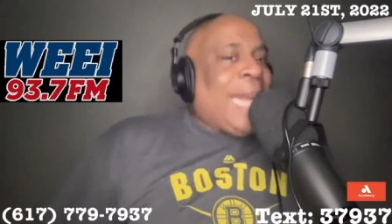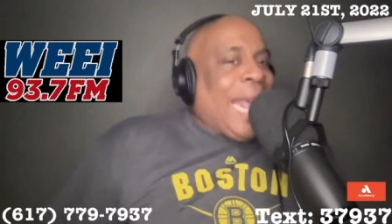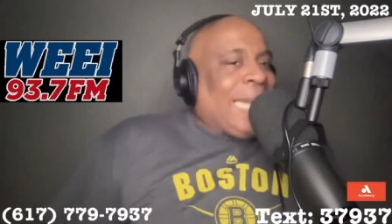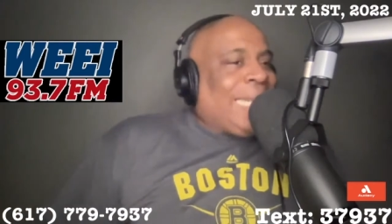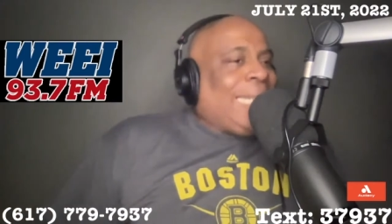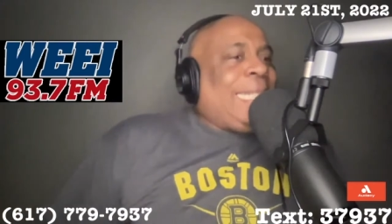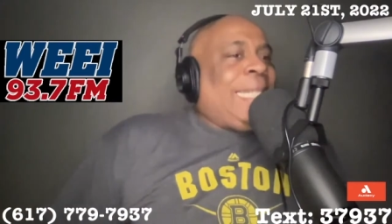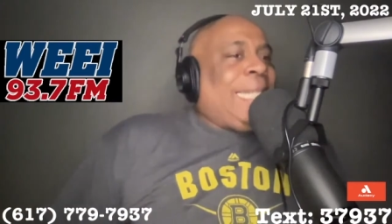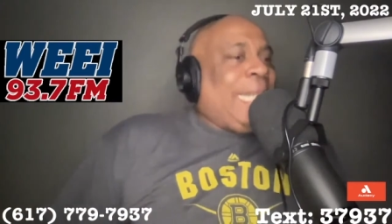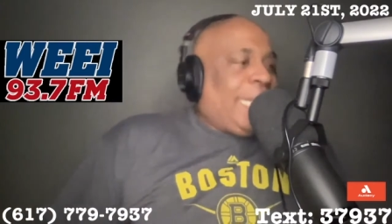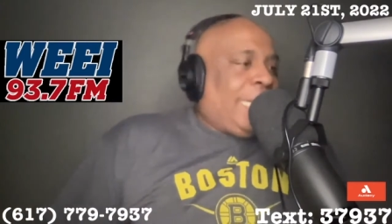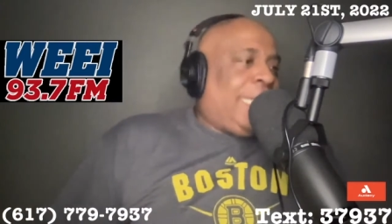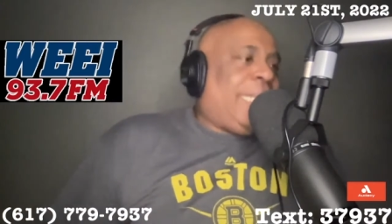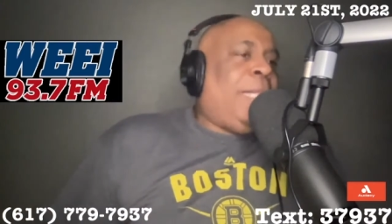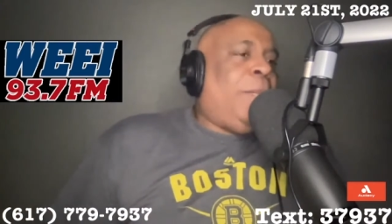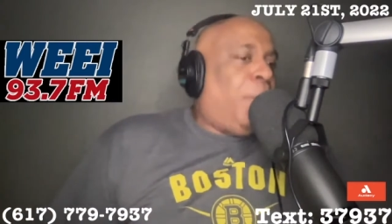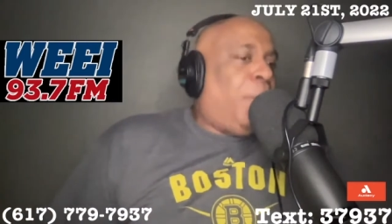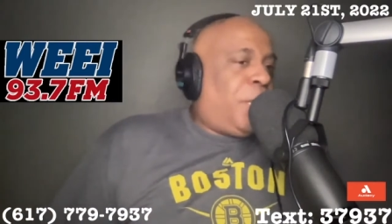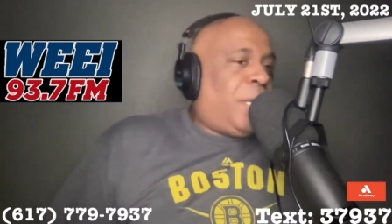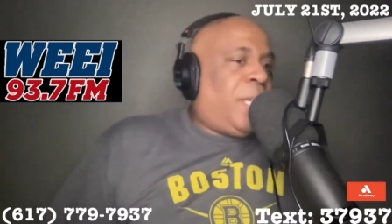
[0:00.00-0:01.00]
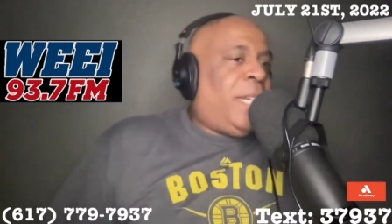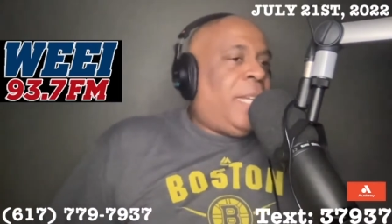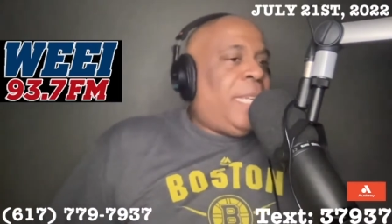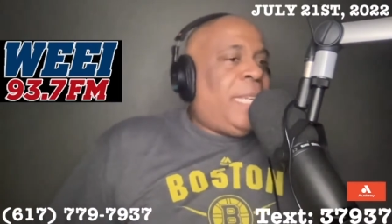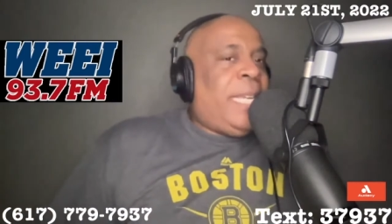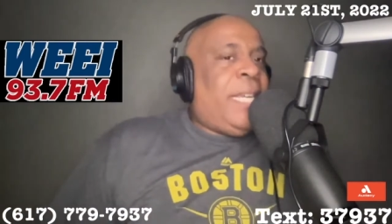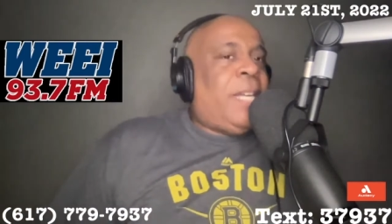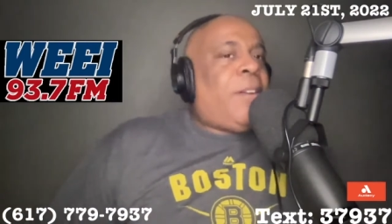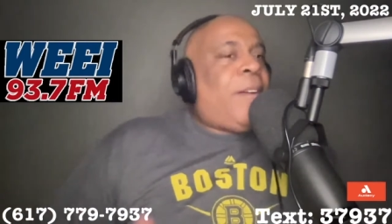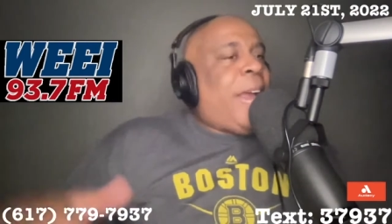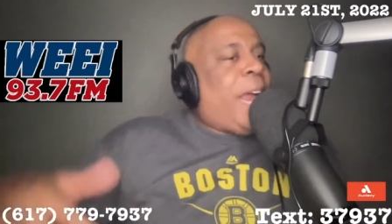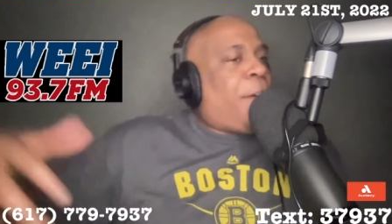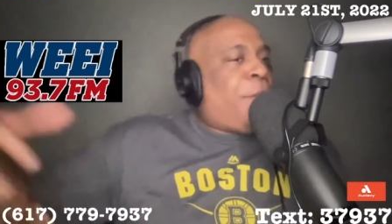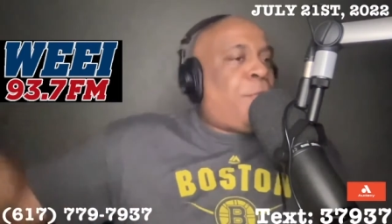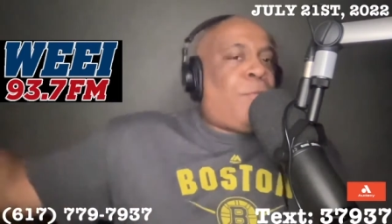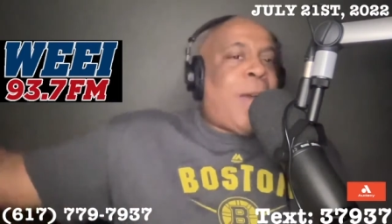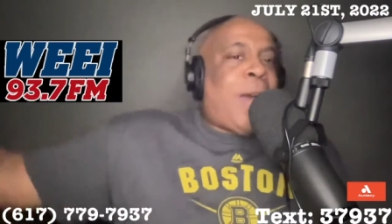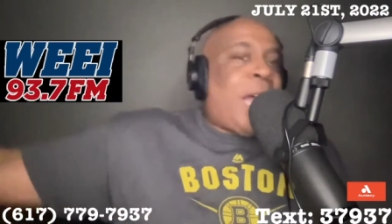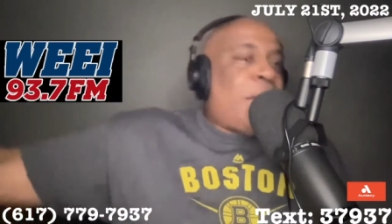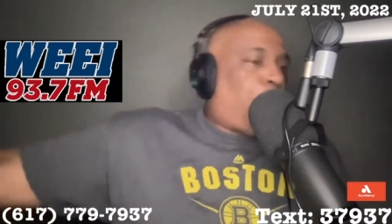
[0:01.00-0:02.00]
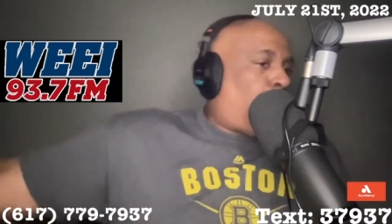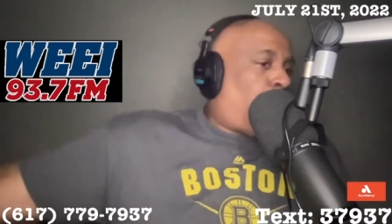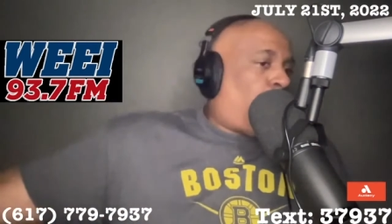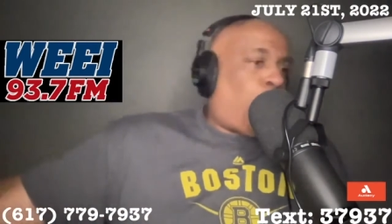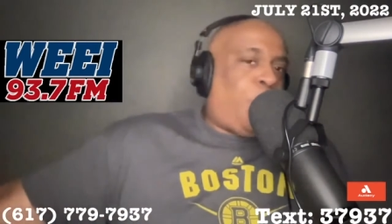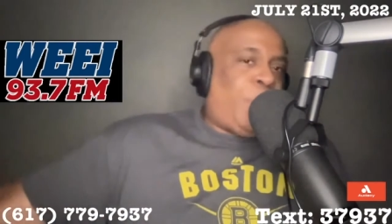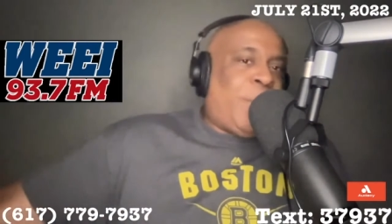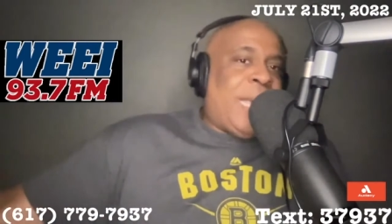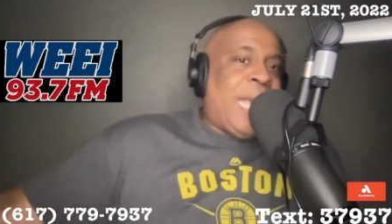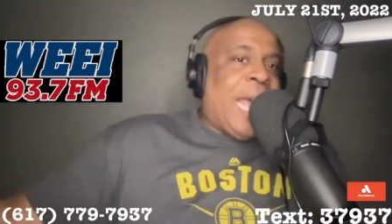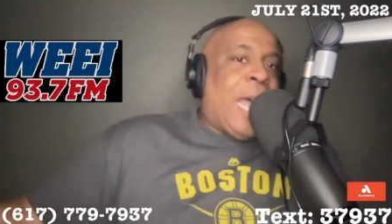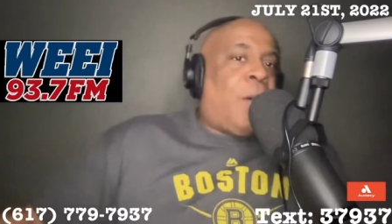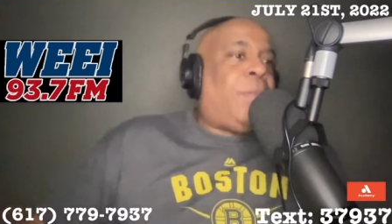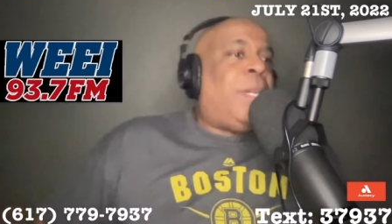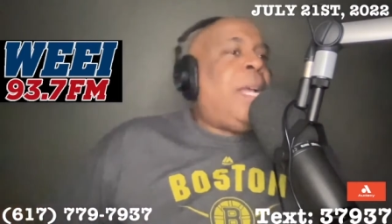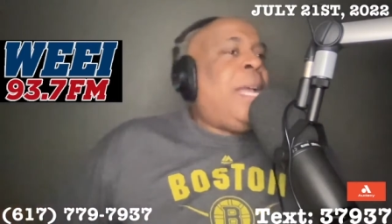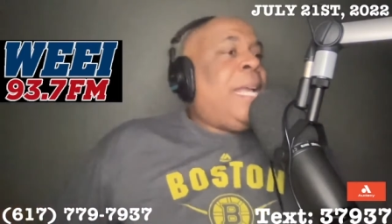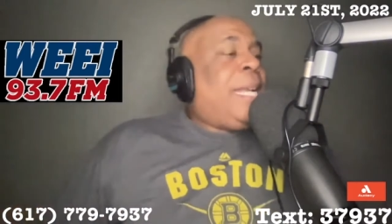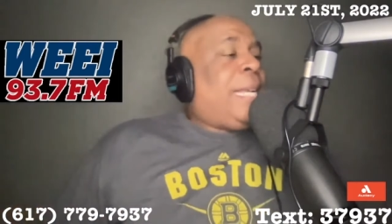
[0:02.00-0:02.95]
at $60 million a year. Aaron Rodgers will be out.